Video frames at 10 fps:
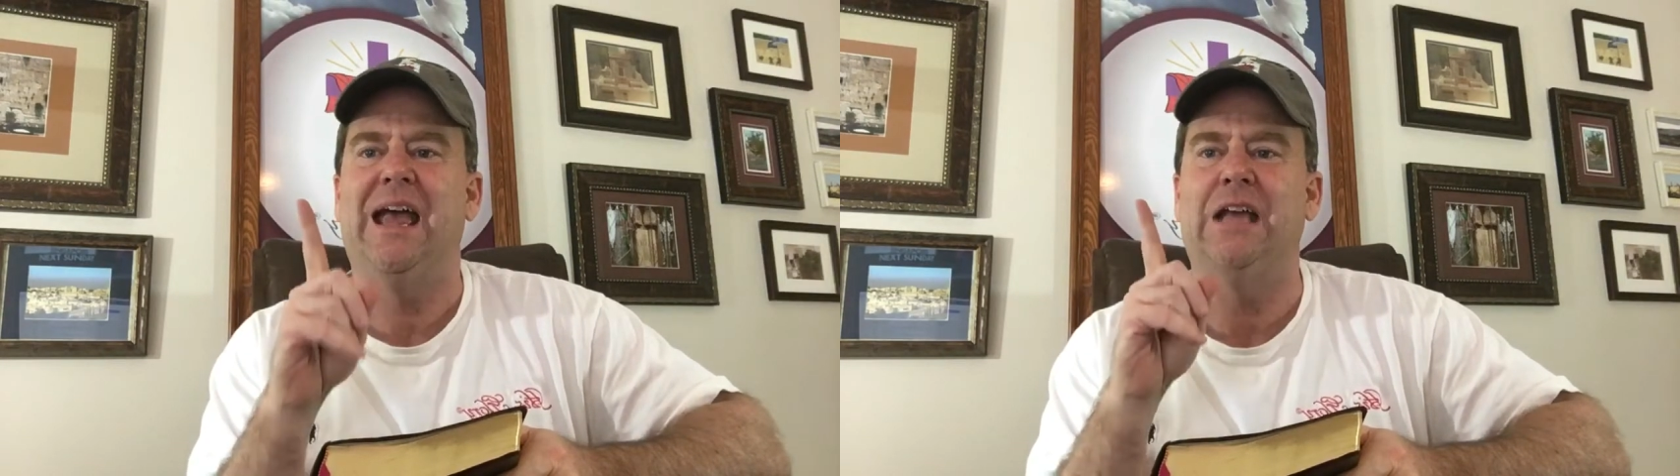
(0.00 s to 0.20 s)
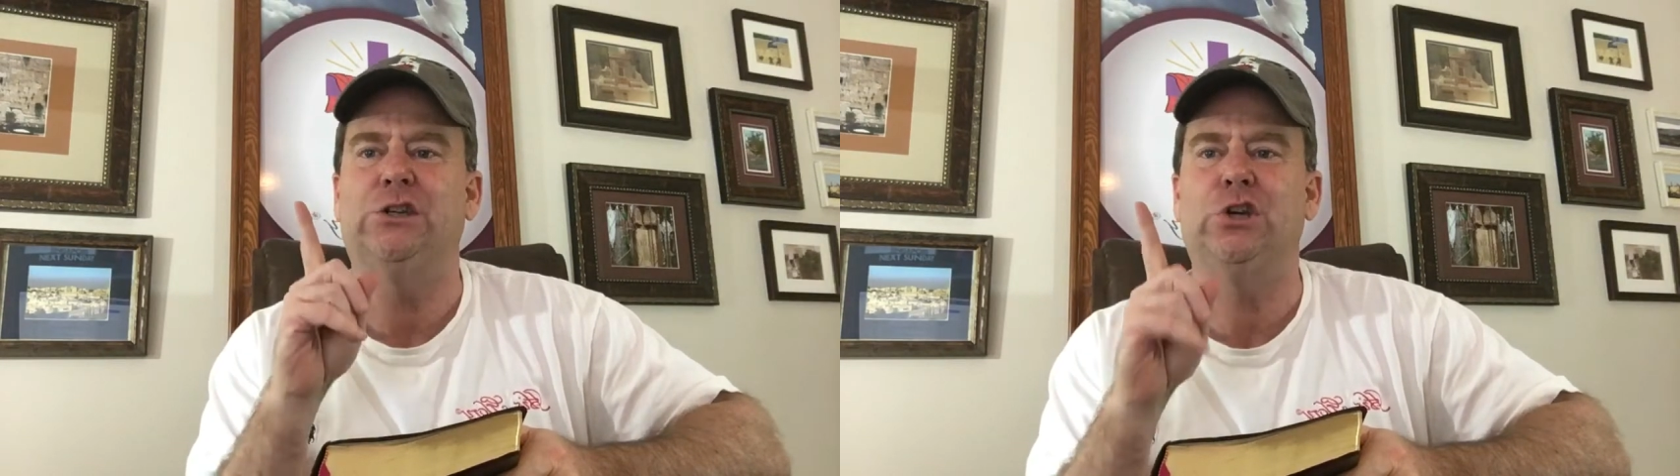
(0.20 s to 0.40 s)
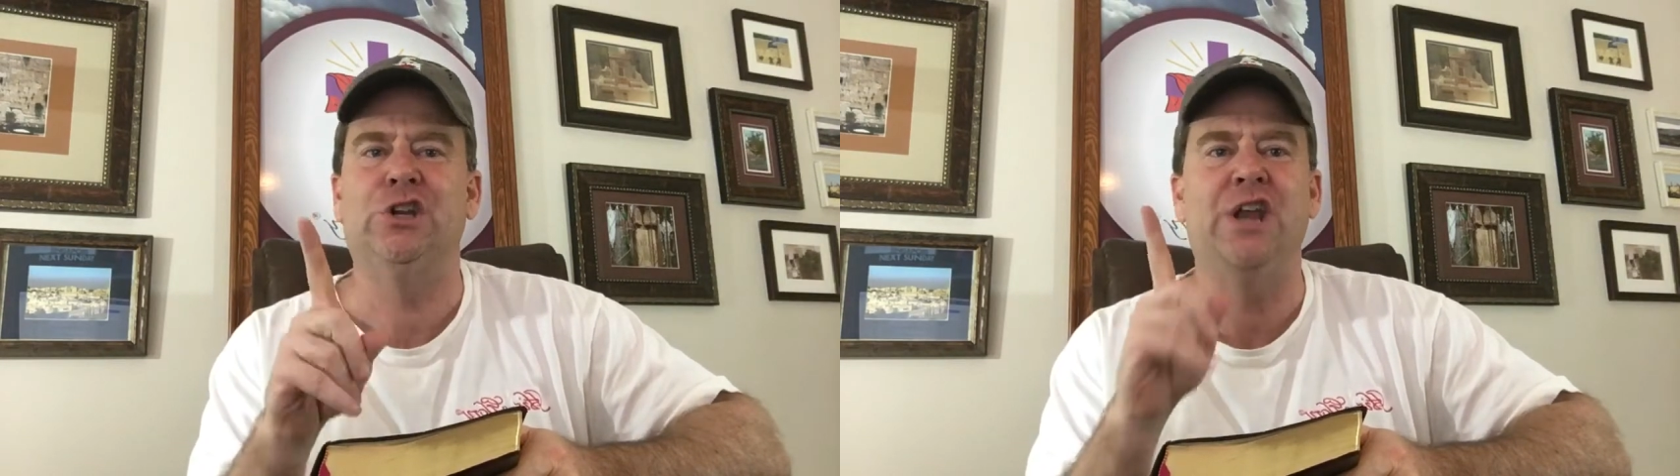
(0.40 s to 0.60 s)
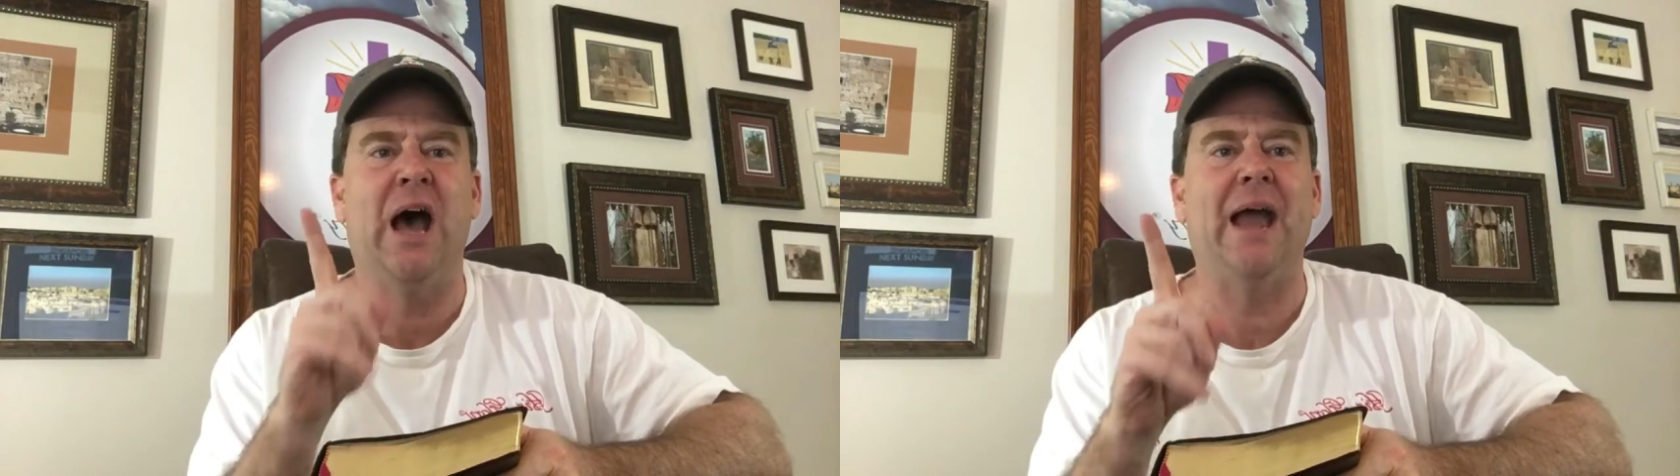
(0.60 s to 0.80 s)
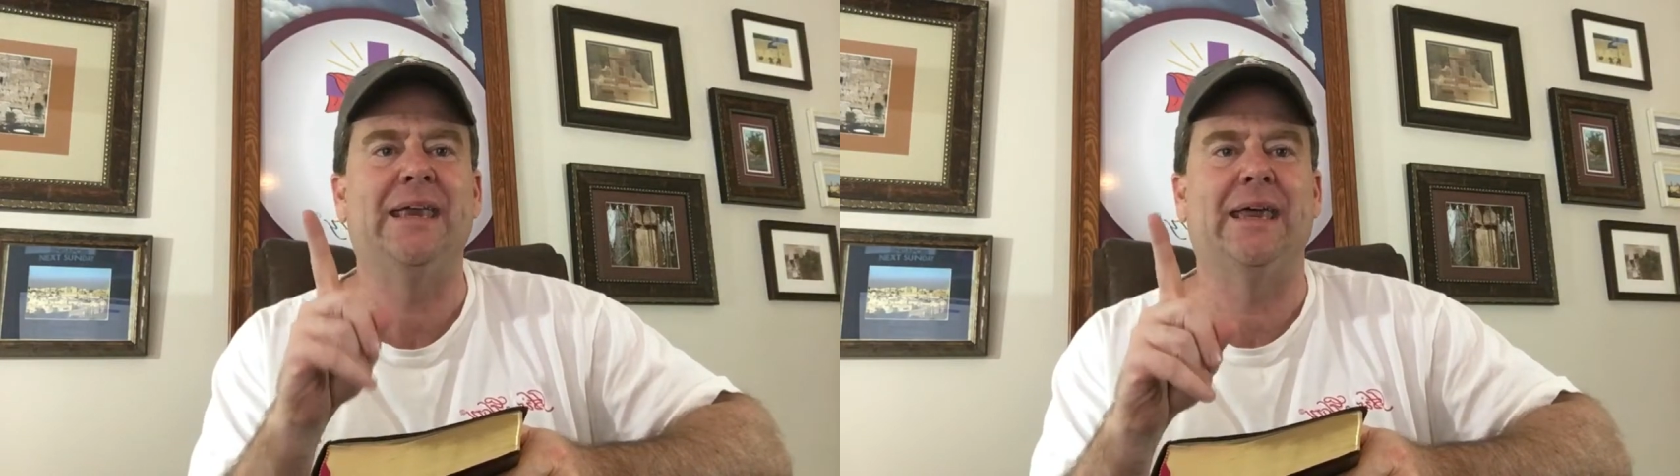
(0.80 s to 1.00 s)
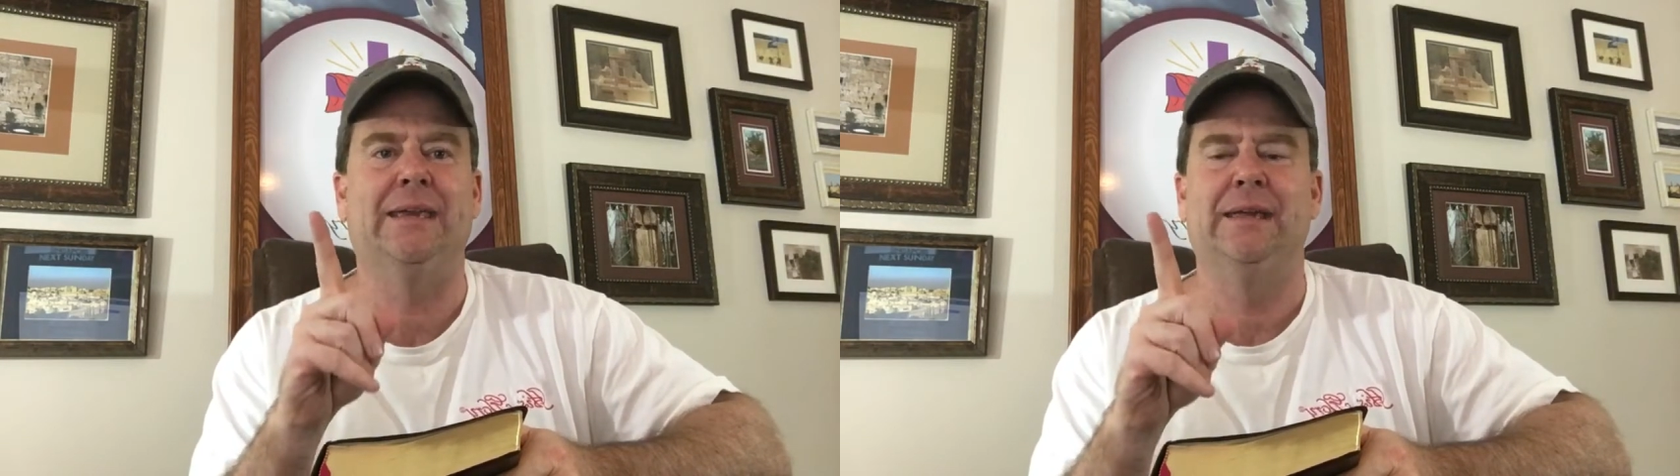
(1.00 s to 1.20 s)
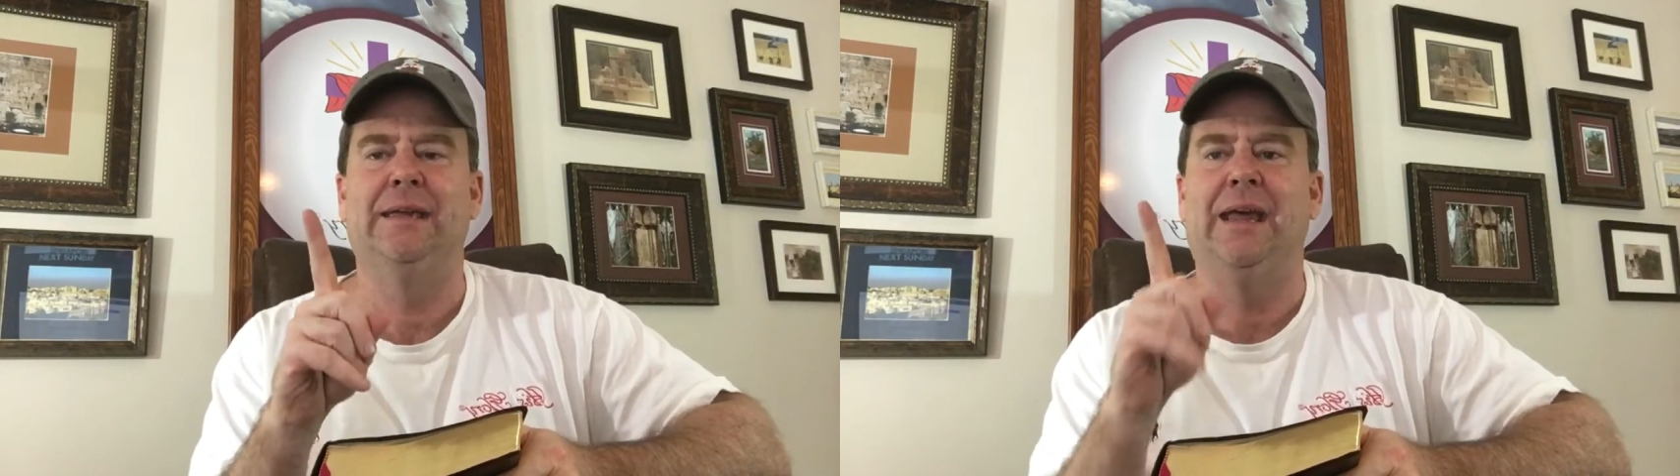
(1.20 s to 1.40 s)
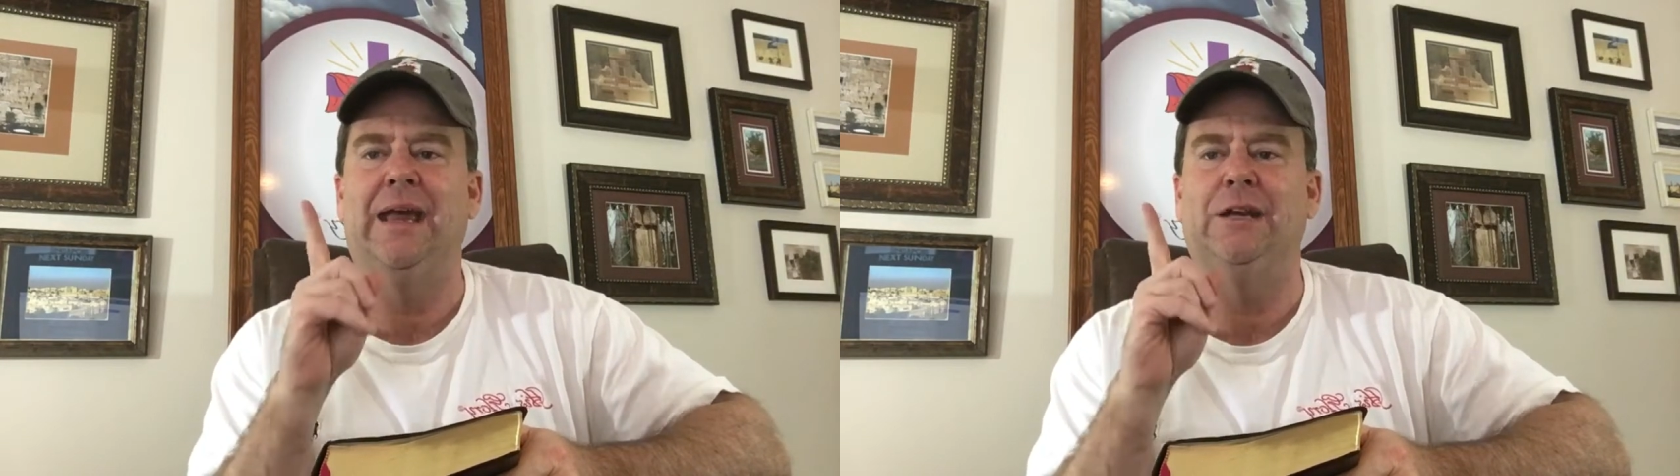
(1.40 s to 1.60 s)
It's united
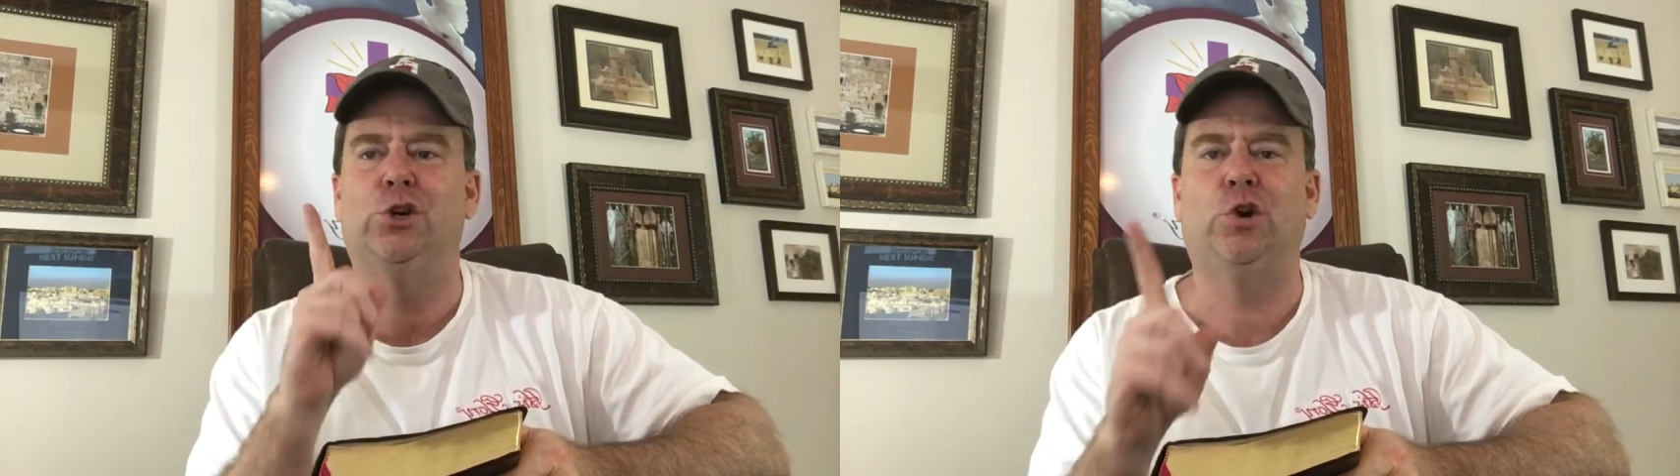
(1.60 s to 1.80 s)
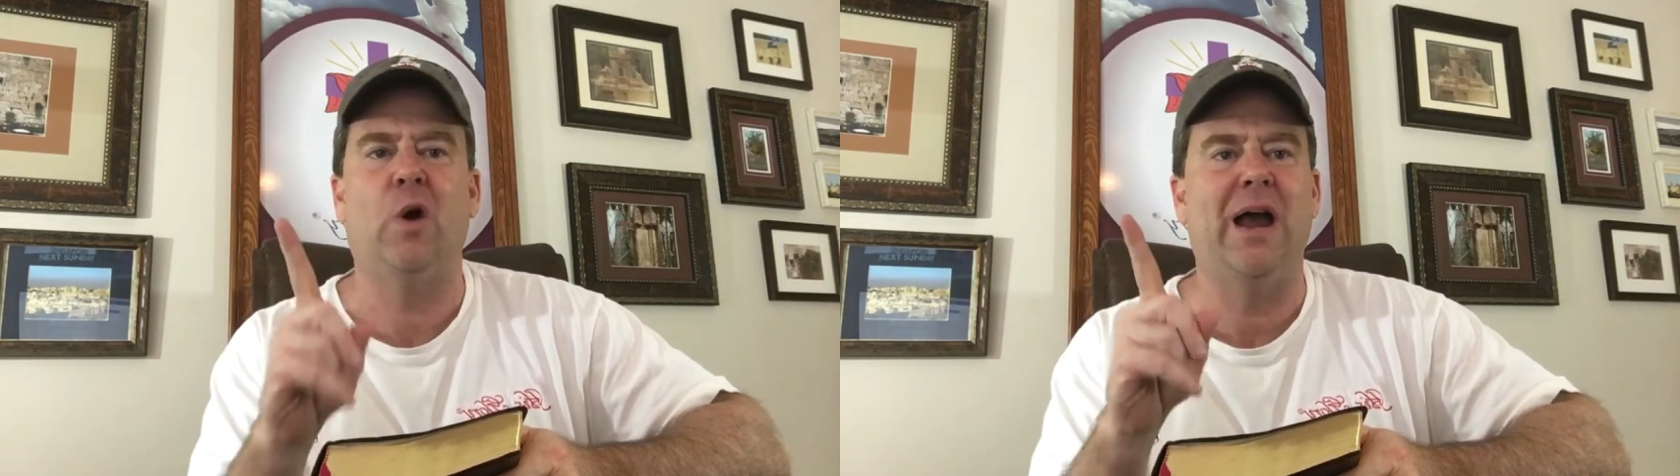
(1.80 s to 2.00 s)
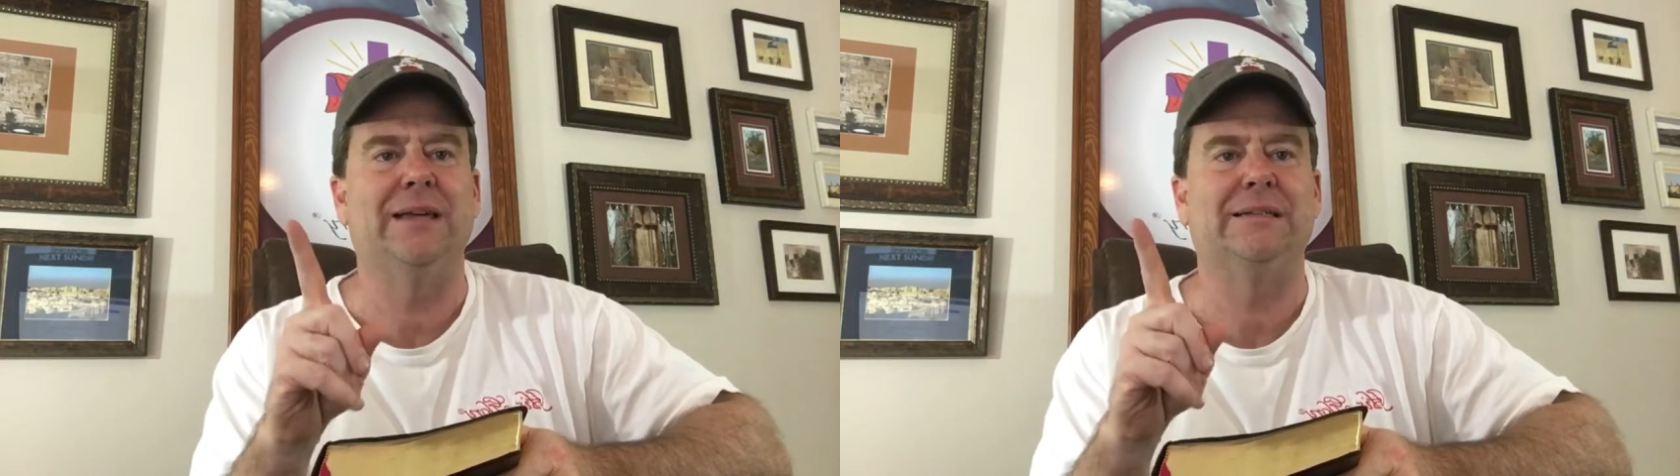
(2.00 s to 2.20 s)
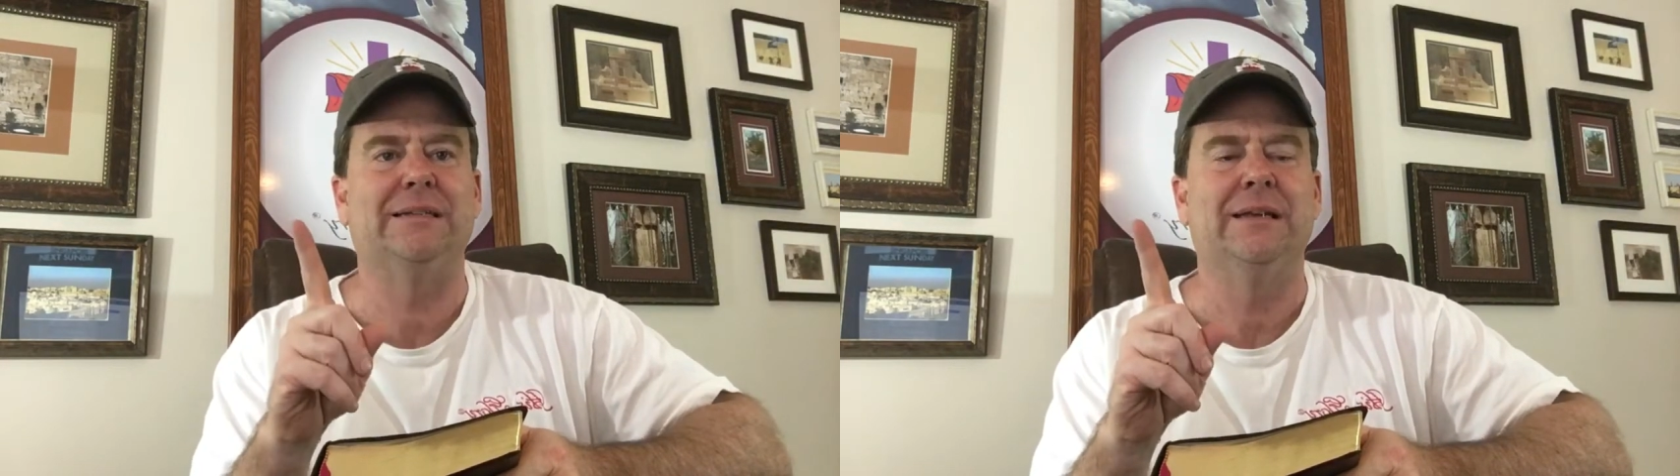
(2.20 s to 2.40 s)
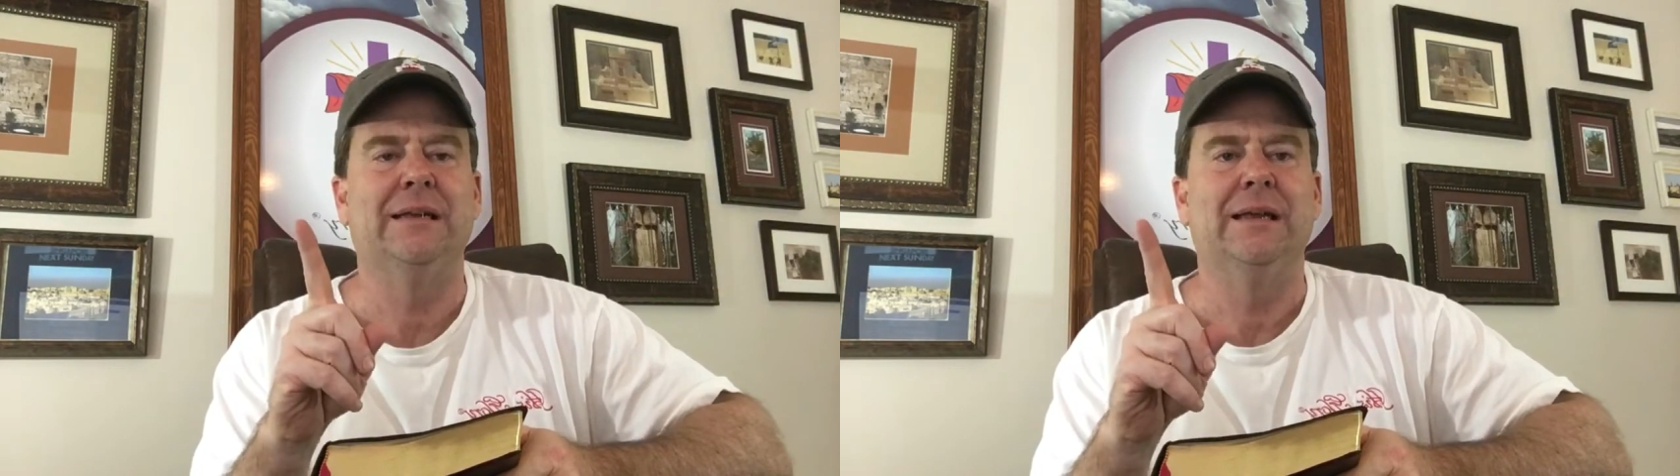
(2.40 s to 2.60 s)
in Christ,